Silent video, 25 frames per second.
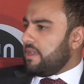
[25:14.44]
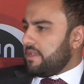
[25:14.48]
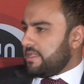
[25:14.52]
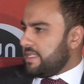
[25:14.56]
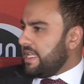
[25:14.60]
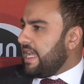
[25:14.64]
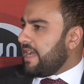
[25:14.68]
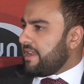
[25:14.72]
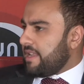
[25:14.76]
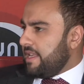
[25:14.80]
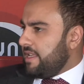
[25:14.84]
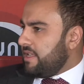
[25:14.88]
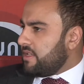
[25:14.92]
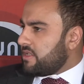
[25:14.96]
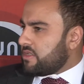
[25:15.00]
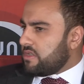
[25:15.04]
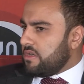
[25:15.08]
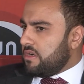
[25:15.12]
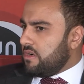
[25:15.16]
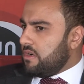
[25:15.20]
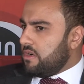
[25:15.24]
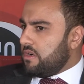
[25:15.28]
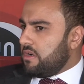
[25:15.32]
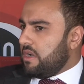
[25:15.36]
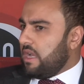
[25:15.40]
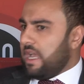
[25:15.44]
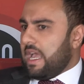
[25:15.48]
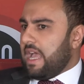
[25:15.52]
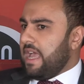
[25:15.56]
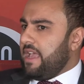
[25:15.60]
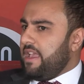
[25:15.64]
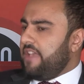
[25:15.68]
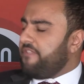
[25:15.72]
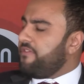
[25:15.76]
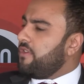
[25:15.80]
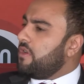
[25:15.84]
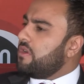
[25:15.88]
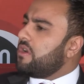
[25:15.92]
Exactly. So
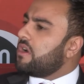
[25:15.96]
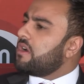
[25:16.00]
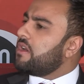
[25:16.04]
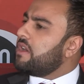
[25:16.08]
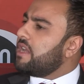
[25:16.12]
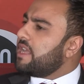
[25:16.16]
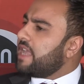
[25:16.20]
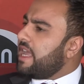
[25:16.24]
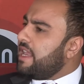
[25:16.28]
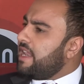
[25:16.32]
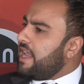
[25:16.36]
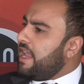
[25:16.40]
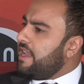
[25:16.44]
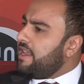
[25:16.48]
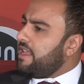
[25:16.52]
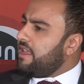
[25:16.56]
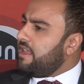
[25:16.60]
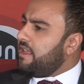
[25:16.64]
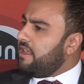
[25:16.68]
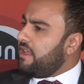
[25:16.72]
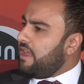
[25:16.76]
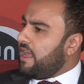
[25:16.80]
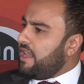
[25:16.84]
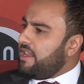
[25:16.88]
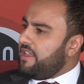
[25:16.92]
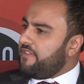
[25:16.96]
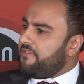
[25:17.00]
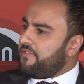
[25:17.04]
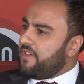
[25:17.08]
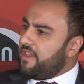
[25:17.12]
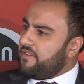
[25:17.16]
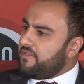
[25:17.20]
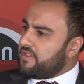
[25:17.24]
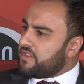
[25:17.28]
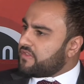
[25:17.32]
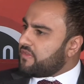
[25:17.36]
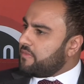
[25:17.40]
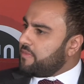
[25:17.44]
if you're not going to get any
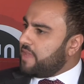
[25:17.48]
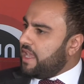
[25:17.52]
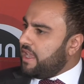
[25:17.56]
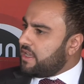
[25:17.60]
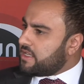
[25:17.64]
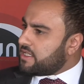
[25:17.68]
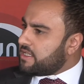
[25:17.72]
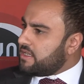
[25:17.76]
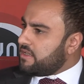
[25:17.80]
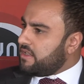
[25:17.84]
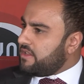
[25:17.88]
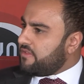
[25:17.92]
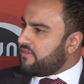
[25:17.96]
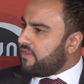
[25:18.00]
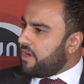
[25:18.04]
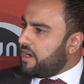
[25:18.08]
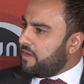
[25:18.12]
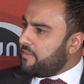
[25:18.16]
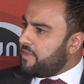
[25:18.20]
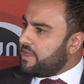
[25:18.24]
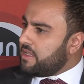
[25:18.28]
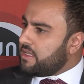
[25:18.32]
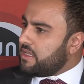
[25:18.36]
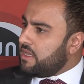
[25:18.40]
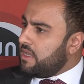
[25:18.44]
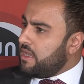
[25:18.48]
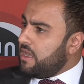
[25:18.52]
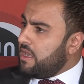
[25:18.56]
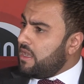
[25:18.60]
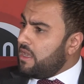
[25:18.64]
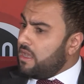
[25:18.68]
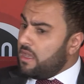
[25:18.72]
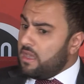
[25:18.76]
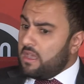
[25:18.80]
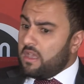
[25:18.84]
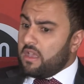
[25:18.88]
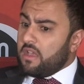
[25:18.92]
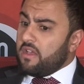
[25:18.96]
favors from the external environment,
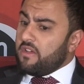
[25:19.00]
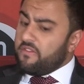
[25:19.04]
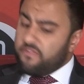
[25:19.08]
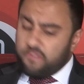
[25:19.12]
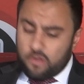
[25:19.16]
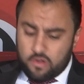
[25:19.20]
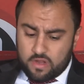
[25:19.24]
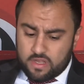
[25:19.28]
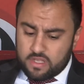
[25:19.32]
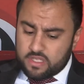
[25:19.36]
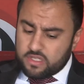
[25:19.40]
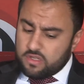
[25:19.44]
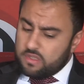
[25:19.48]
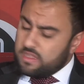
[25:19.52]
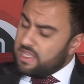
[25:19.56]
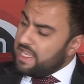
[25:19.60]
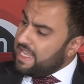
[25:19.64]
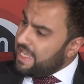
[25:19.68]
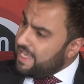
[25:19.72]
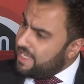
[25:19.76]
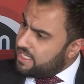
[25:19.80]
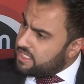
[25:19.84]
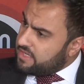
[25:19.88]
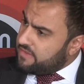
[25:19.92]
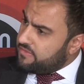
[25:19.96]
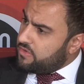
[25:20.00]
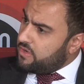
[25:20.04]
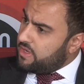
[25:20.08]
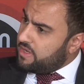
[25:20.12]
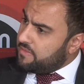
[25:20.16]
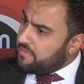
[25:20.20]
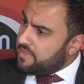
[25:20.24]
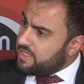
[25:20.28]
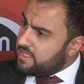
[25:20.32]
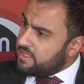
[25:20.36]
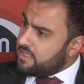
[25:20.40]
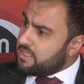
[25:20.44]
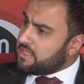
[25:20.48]
focus on the ease of doing
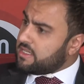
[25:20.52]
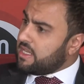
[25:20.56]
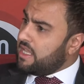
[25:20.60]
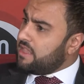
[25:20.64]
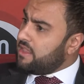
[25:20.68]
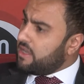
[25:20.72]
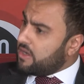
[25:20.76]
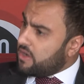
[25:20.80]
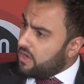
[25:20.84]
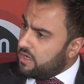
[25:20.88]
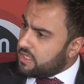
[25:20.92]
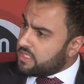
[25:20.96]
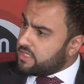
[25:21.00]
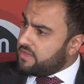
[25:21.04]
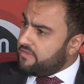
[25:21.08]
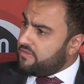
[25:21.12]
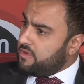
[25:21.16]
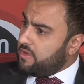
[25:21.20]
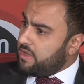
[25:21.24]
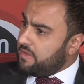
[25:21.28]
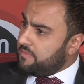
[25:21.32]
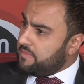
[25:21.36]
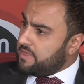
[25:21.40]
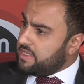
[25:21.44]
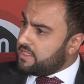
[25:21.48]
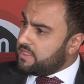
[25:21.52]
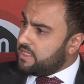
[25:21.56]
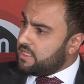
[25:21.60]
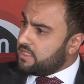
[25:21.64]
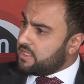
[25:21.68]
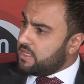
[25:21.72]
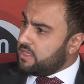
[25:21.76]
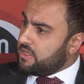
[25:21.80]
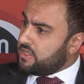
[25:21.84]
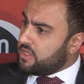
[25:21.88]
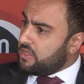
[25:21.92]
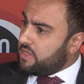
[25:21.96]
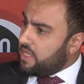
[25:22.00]
business and the cost of doing
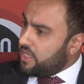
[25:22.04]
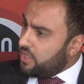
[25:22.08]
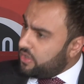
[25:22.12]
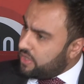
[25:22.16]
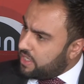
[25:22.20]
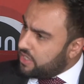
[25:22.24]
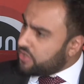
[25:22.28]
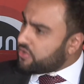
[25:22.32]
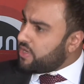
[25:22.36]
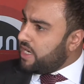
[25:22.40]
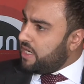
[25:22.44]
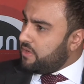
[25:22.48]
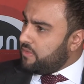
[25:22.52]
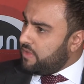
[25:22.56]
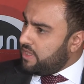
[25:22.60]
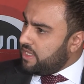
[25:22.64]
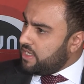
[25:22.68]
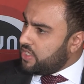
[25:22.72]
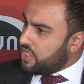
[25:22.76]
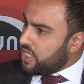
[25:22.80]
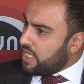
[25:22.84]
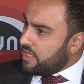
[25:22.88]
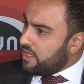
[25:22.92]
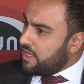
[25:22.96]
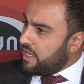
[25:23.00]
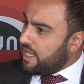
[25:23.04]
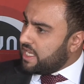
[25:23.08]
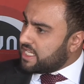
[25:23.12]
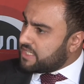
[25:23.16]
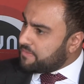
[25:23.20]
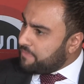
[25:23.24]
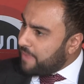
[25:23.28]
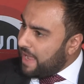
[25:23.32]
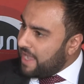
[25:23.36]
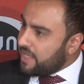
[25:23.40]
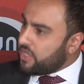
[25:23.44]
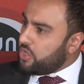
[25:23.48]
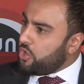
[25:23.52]
business so that you can trade with each other.
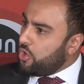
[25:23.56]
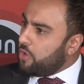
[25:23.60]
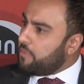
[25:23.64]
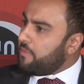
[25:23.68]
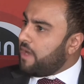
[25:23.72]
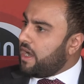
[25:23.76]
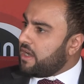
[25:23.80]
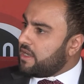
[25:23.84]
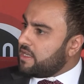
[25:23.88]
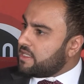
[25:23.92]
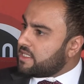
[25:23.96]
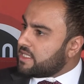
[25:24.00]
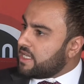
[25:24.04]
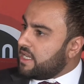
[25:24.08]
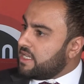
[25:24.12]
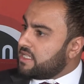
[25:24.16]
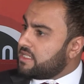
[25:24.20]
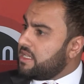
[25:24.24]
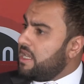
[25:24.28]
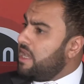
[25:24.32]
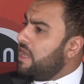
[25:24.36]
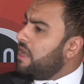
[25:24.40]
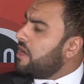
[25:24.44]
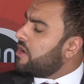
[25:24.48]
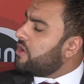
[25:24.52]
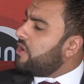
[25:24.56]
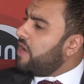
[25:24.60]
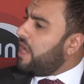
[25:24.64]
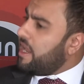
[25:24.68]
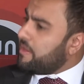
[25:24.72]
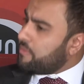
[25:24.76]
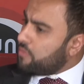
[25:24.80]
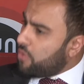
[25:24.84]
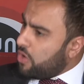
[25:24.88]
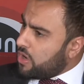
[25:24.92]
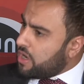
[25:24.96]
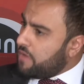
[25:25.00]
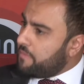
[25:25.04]
Expand your market size. Create
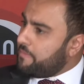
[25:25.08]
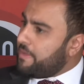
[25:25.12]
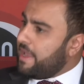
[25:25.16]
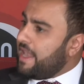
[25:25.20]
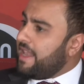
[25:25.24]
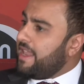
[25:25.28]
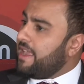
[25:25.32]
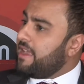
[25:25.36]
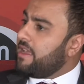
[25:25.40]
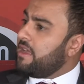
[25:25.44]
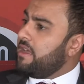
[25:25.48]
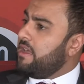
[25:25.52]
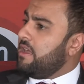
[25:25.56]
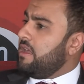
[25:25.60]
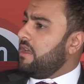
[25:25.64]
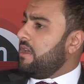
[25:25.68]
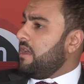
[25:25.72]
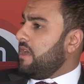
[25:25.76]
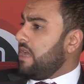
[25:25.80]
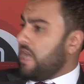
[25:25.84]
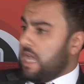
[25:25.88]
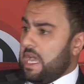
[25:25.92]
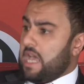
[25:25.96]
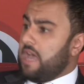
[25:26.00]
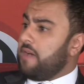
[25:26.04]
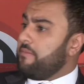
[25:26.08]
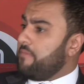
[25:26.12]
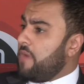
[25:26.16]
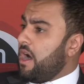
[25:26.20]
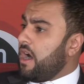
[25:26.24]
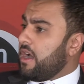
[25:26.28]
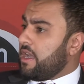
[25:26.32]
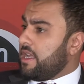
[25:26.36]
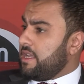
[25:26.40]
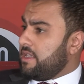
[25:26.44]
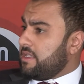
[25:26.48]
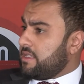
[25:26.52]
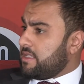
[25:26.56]
more compelling
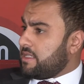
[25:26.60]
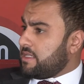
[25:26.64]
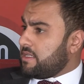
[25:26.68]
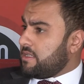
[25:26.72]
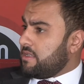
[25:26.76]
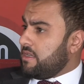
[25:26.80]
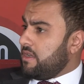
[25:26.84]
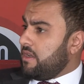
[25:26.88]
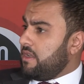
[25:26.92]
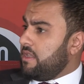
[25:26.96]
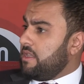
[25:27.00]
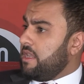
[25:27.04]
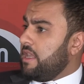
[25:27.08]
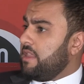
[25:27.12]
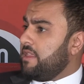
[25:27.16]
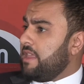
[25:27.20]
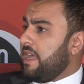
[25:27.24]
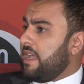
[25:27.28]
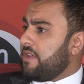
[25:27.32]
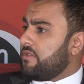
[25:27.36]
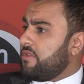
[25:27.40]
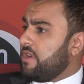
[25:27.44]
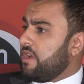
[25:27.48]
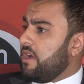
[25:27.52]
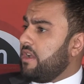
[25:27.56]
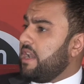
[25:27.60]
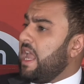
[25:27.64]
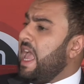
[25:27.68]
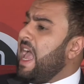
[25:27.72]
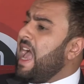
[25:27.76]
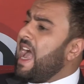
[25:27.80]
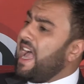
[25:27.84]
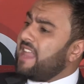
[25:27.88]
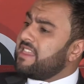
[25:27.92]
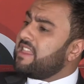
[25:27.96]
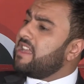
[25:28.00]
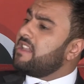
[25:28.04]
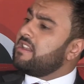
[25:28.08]
markets in that regard.
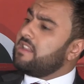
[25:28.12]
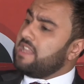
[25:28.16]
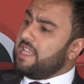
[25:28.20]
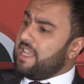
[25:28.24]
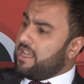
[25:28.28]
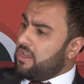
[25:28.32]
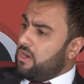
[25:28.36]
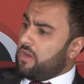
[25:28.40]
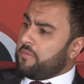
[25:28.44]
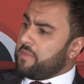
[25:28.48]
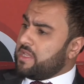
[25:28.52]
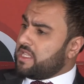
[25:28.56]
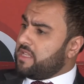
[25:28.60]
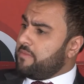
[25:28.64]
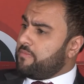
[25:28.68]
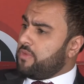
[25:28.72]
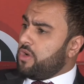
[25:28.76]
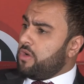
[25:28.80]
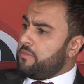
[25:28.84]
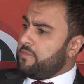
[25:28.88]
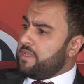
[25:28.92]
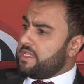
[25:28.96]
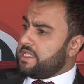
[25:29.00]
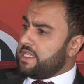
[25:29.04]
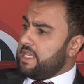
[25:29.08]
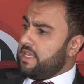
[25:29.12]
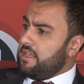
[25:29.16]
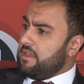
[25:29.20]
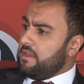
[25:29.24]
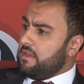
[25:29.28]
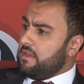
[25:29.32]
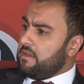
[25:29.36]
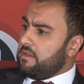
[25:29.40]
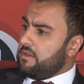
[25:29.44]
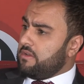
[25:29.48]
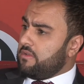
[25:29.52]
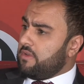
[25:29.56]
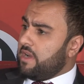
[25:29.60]
And then economic diplomacy,
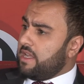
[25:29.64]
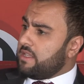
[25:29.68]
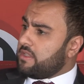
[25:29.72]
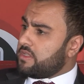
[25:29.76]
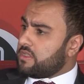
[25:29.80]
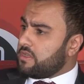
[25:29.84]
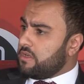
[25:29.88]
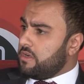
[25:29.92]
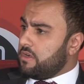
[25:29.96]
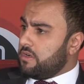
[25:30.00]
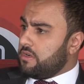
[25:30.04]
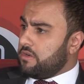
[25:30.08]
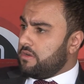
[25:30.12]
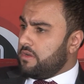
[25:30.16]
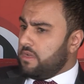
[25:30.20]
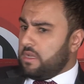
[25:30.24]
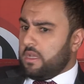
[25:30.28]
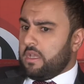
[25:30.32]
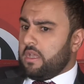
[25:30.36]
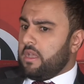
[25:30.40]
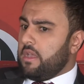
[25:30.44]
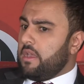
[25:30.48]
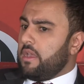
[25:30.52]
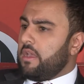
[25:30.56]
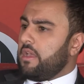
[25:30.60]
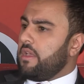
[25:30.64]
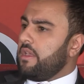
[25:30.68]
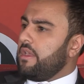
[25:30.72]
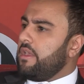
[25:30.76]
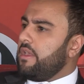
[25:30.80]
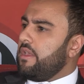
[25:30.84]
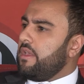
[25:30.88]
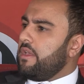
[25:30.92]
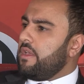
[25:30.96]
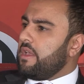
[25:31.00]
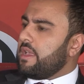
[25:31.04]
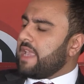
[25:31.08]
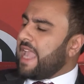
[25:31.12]
right? So
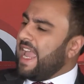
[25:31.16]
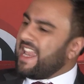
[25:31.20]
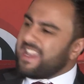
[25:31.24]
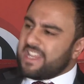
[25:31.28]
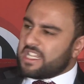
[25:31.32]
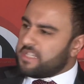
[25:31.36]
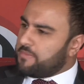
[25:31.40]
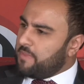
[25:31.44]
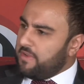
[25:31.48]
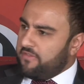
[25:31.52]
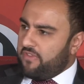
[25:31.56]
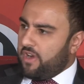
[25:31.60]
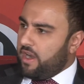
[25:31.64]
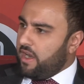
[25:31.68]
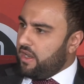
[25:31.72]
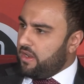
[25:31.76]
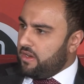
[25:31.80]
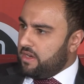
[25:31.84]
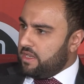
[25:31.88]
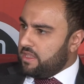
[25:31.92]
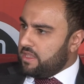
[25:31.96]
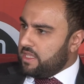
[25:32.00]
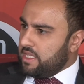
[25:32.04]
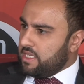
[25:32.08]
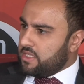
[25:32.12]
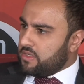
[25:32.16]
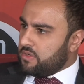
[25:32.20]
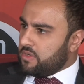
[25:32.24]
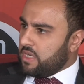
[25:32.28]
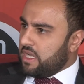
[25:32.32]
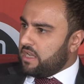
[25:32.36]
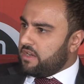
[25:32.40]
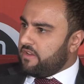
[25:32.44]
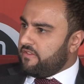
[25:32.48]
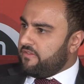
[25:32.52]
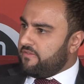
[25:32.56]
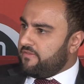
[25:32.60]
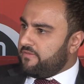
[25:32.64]
Kenya's been very good at this,
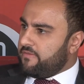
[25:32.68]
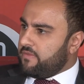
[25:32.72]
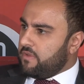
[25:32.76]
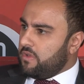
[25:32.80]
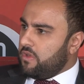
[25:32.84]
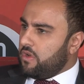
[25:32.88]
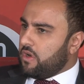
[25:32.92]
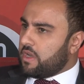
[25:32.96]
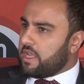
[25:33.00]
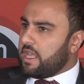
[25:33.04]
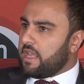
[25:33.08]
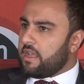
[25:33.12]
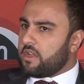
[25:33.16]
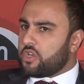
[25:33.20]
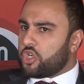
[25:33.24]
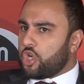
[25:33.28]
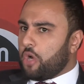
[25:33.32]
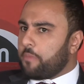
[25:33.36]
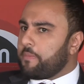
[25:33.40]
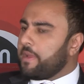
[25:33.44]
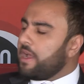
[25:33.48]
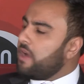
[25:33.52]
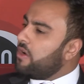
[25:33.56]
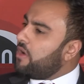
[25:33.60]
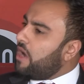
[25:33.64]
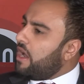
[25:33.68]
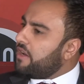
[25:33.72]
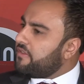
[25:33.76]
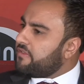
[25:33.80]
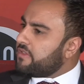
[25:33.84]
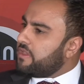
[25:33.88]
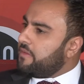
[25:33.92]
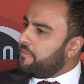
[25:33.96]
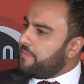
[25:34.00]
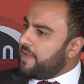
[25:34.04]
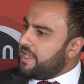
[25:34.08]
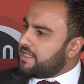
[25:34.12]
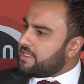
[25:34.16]
kind of shopping around for
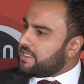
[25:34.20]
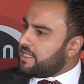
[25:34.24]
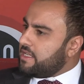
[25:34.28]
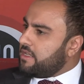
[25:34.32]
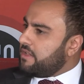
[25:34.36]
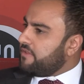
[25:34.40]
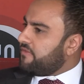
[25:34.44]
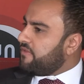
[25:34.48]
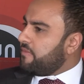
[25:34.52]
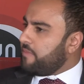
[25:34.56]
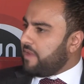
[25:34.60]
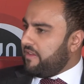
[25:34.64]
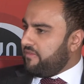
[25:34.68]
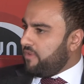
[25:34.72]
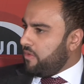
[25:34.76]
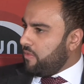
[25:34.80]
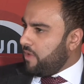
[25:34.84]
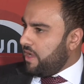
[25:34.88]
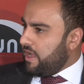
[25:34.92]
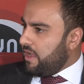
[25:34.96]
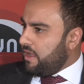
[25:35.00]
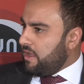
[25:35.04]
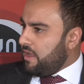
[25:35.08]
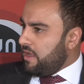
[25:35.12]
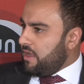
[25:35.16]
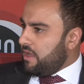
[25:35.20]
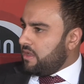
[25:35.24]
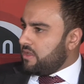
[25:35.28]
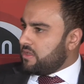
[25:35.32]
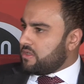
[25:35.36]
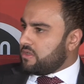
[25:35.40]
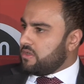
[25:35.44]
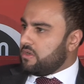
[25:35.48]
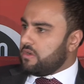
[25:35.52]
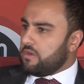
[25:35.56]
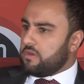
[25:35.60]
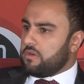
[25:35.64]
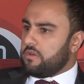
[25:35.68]
the best deal from everywhere.
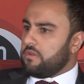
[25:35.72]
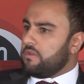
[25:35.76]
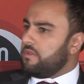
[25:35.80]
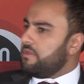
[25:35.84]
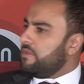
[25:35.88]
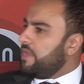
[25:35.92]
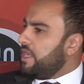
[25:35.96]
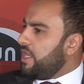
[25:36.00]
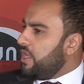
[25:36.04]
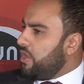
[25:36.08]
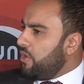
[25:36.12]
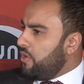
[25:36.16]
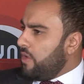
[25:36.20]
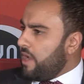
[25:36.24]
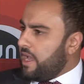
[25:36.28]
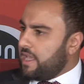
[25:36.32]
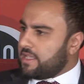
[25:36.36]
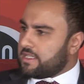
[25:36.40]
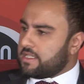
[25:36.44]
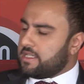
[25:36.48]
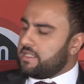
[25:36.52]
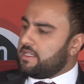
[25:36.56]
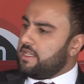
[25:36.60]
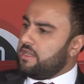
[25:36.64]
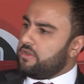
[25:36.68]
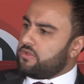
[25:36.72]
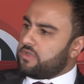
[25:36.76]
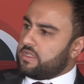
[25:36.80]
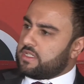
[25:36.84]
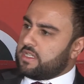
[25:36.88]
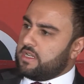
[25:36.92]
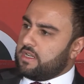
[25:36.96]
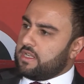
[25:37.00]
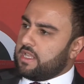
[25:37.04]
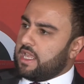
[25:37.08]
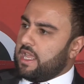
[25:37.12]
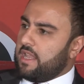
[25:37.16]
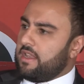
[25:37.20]
So the US is
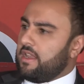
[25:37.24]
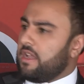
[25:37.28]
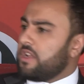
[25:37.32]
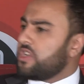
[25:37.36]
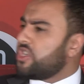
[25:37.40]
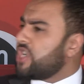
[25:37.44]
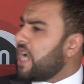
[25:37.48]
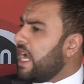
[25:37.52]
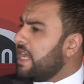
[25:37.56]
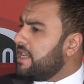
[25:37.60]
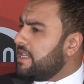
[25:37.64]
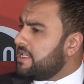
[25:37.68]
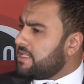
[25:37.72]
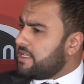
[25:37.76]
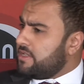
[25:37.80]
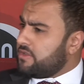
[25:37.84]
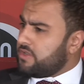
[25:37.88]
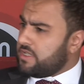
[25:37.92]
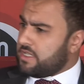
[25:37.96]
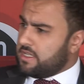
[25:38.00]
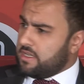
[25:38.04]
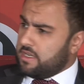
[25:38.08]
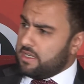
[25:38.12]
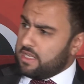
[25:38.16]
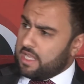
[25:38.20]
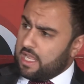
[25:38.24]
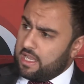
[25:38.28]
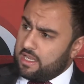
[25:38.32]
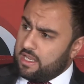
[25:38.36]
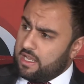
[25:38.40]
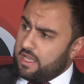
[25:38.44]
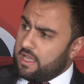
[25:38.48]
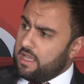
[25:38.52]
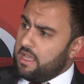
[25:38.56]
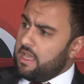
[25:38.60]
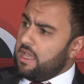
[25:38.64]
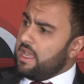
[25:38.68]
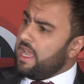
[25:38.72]
interested in Kenya, China's interested in
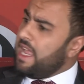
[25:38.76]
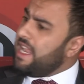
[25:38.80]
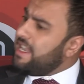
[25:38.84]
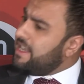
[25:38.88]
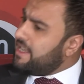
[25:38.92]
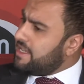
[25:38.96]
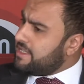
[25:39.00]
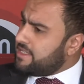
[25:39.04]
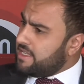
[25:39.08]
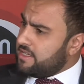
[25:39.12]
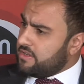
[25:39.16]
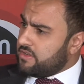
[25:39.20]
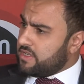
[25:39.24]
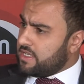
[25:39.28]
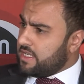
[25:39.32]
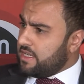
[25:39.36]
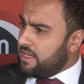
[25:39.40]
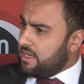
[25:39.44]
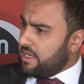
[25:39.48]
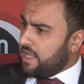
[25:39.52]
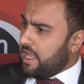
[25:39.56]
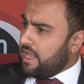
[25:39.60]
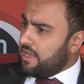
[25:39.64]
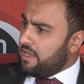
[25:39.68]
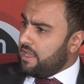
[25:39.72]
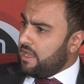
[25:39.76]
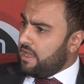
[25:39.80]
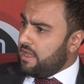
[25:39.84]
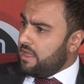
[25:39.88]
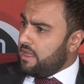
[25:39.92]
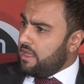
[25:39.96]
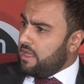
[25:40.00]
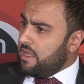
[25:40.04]
Kenya, India's interested in Kenya.